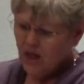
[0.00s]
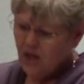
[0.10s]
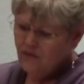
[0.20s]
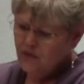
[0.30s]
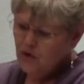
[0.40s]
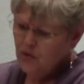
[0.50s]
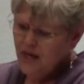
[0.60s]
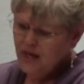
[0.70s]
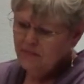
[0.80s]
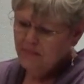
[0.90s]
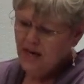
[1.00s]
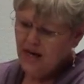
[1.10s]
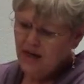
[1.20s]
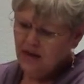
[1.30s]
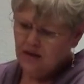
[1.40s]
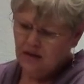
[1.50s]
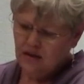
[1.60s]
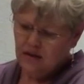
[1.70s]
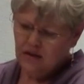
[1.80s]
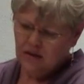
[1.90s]
If you came back,
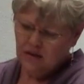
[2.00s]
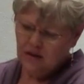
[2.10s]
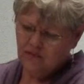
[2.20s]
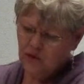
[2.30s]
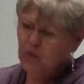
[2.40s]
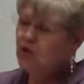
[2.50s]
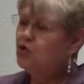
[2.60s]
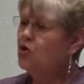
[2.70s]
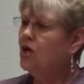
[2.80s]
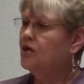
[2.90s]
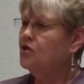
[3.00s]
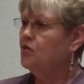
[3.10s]
if you were drawn